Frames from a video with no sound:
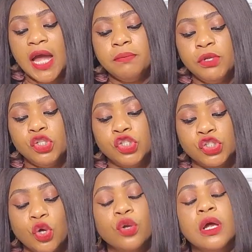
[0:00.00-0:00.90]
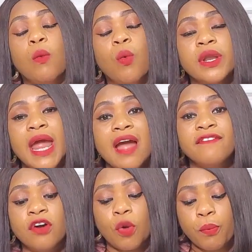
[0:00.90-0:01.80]
and be sure that
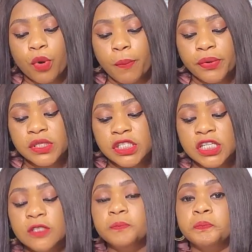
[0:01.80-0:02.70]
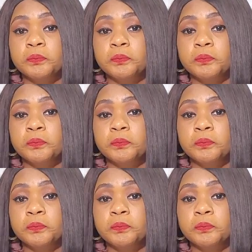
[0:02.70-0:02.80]
whatever property